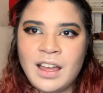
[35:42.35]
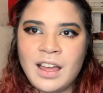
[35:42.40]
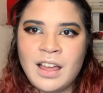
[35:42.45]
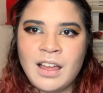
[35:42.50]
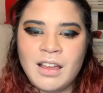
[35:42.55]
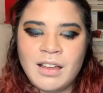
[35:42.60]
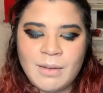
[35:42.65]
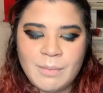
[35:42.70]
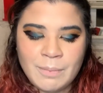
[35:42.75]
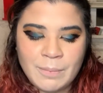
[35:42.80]

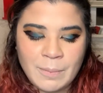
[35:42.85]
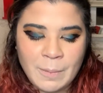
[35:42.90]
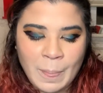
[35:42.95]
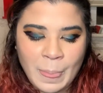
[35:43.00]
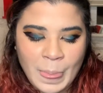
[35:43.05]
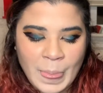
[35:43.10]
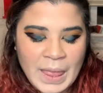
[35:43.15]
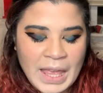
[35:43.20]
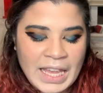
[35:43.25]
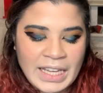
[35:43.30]

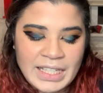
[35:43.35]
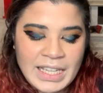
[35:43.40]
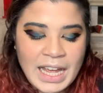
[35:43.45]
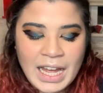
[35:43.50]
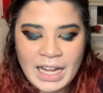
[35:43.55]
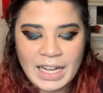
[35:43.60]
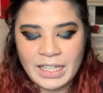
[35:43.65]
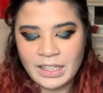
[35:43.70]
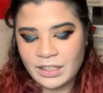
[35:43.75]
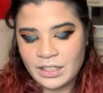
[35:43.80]

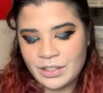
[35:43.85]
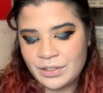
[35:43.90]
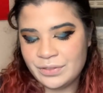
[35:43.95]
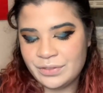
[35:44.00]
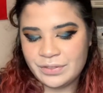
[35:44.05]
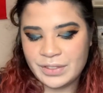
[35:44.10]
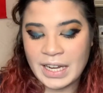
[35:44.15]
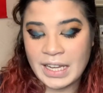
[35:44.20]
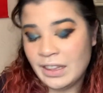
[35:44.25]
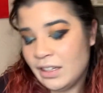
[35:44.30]
Yeah, I
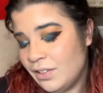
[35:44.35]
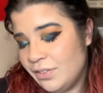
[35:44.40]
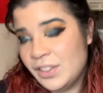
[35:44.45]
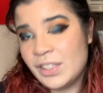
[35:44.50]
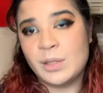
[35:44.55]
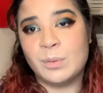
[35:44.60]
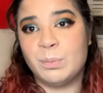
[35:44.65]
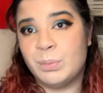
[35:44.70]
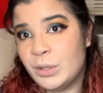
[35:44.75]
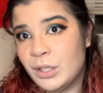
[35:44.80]
love
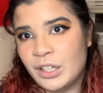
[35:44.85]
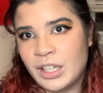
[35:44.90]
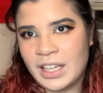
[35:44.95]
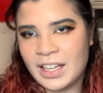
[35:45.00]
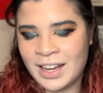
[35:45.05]
this book,